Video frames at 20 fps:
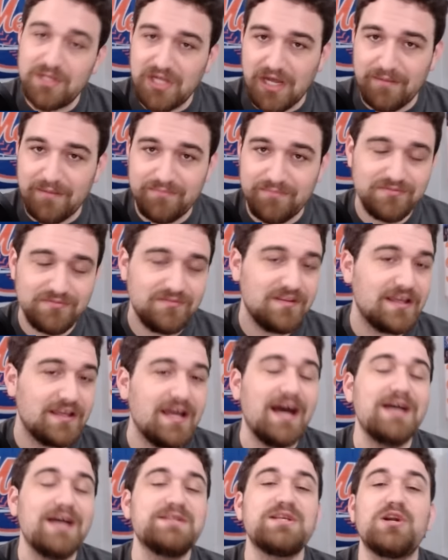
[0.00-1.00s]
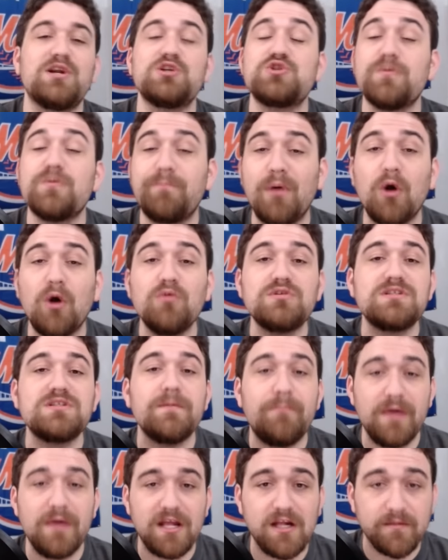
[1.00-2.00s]
up. The guys that are supposed to
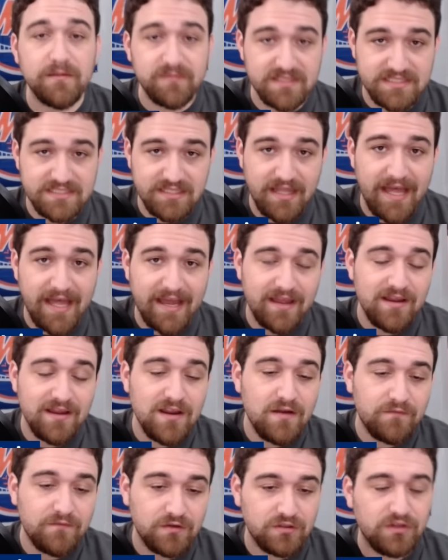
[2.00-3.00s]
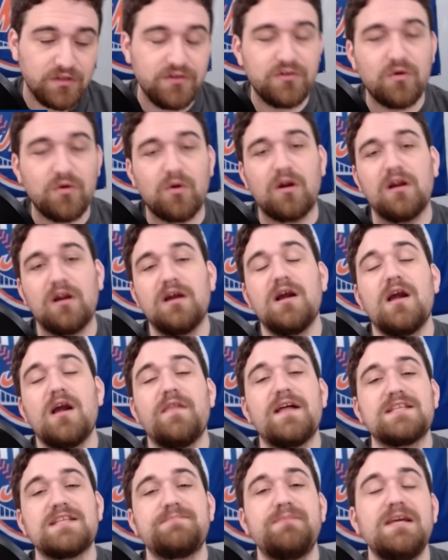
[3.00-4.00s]
pick up the slack for Lindor.
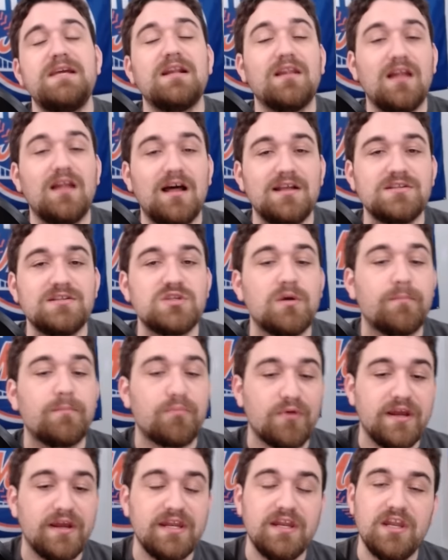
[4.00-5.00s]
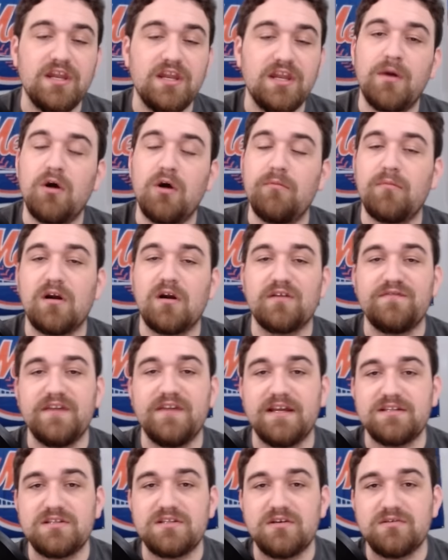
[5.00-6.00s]
That's Pete Alonso, Brandon Nimmo, and Mark
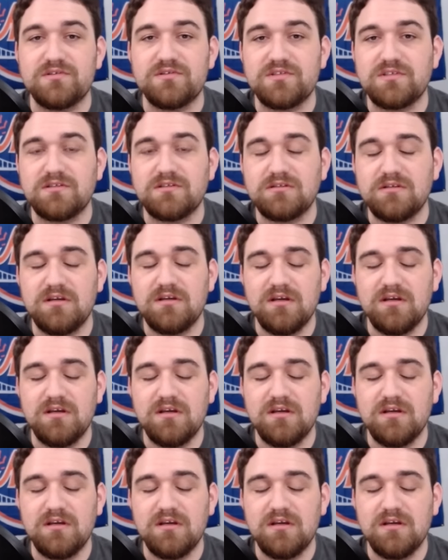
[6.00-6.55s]
Vientos.